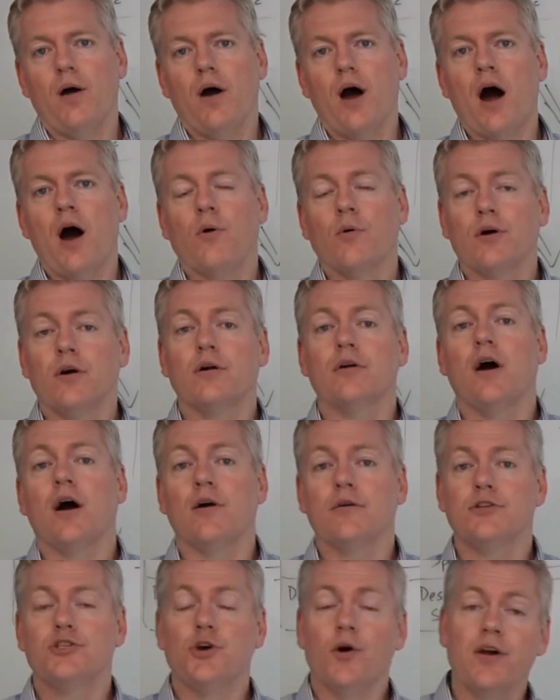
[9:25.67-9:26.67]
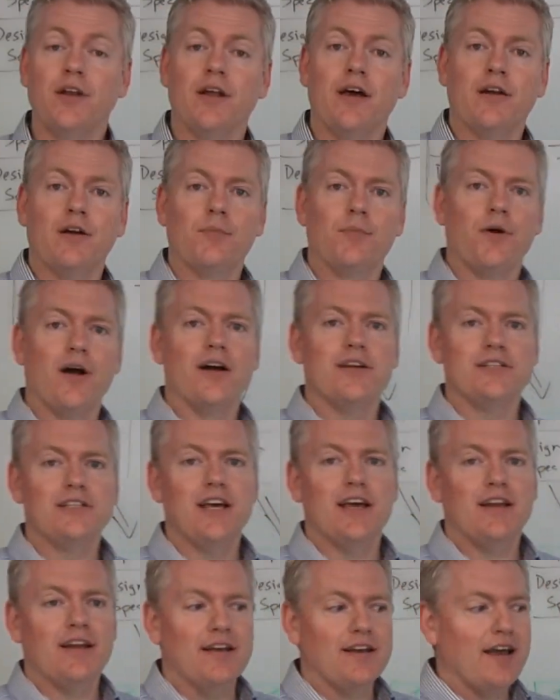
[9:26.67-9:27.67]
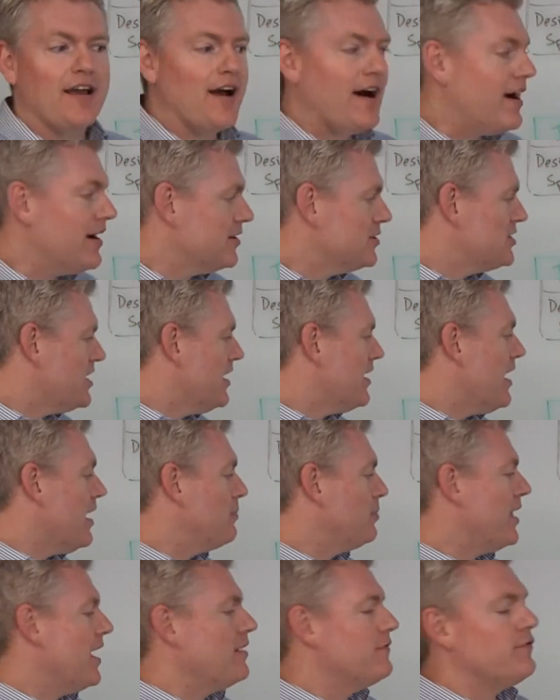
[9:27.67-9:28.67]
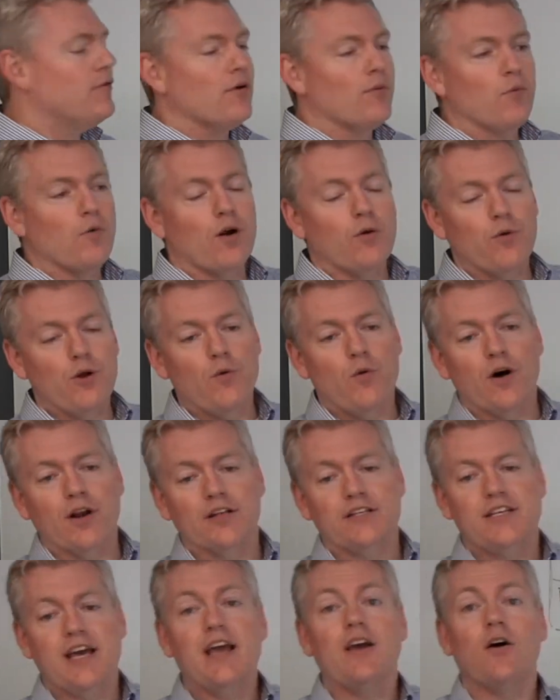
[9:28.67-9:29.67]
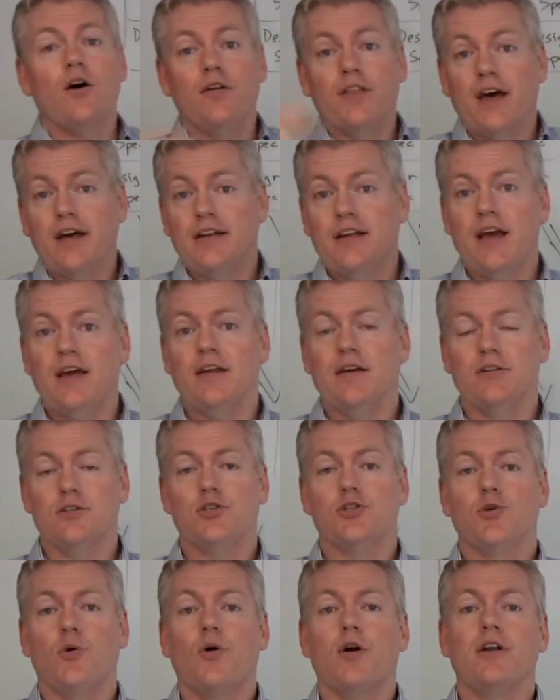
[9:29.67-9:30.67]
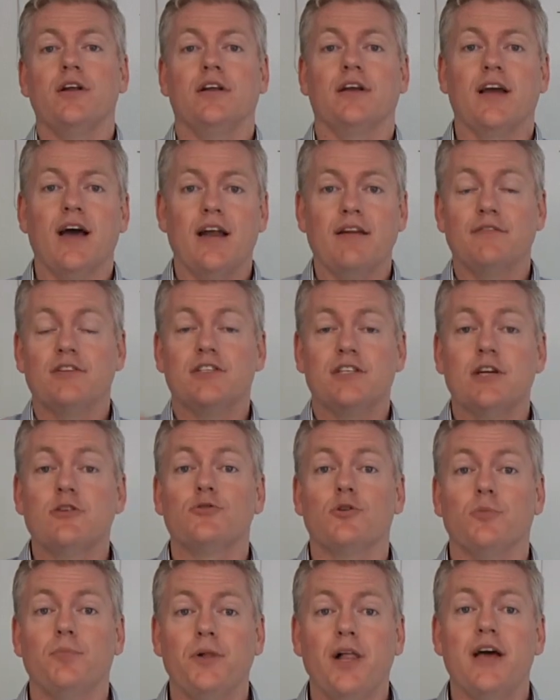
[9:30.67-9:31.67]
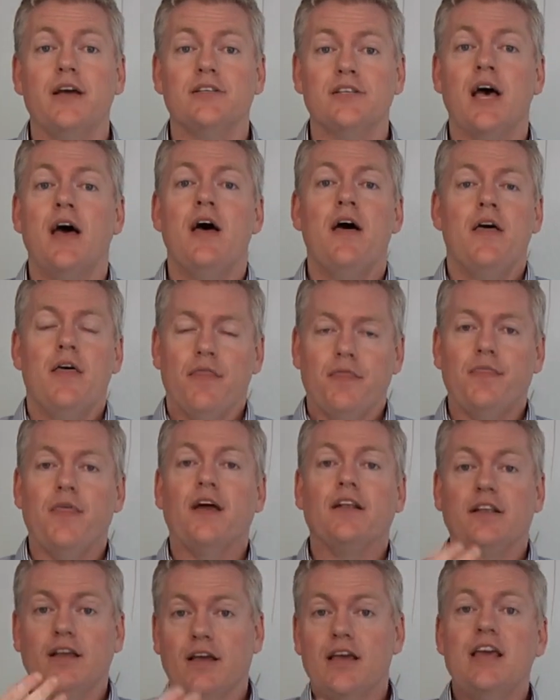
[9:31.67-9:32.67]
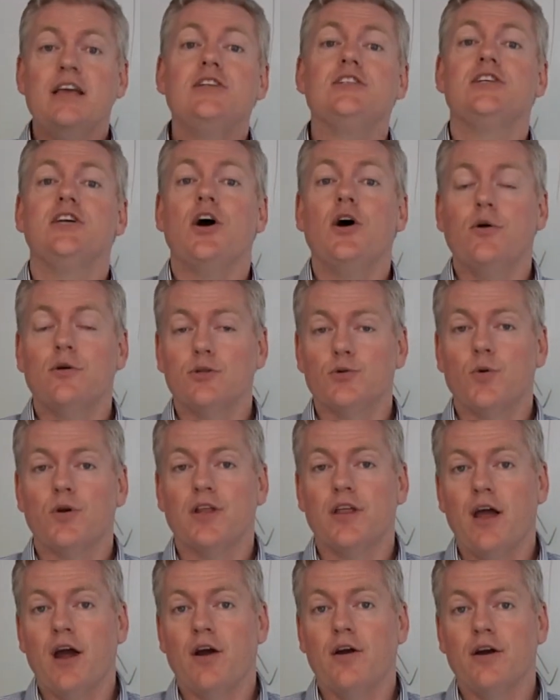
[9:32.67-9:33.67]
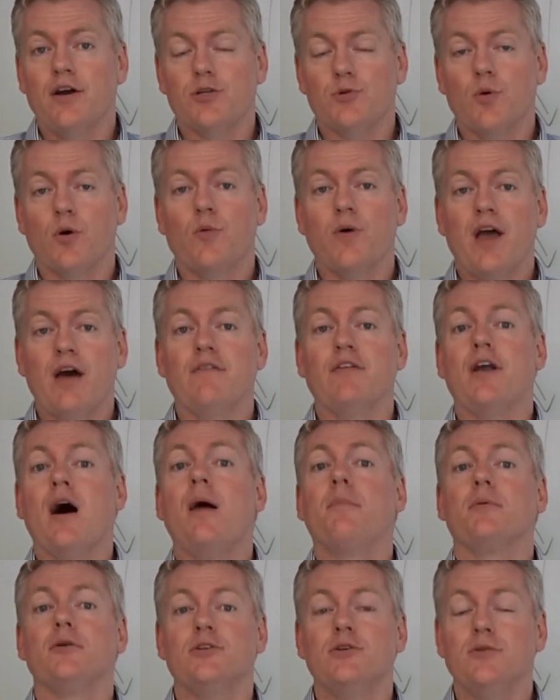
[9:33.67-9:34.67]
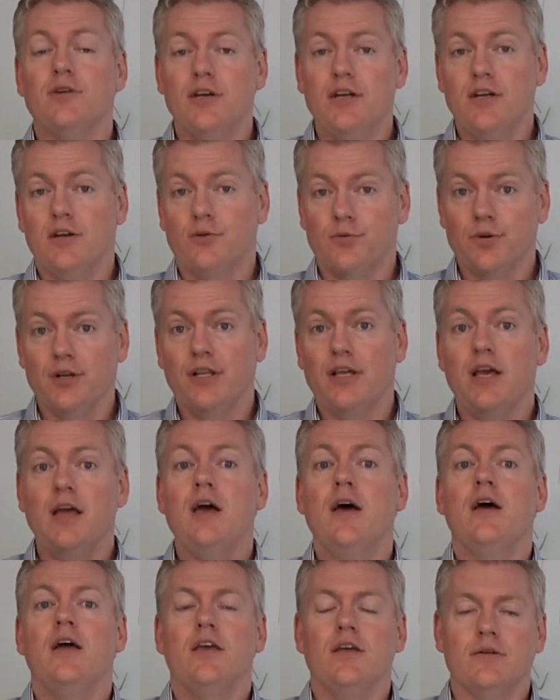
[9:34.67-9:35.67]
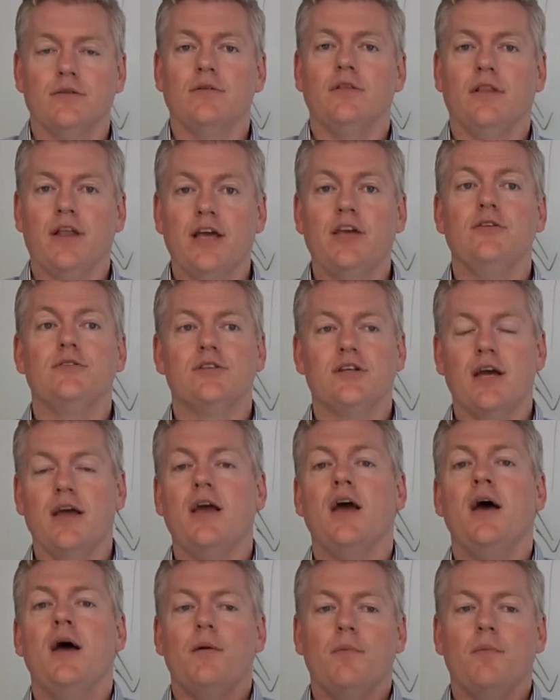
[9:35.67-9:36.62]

our our joint enterprise data and AI or JedAI platform, where we want to take all that data and store it in a kind of a central place. That ECO is one of the areas where we have an opportunity to really you know like you say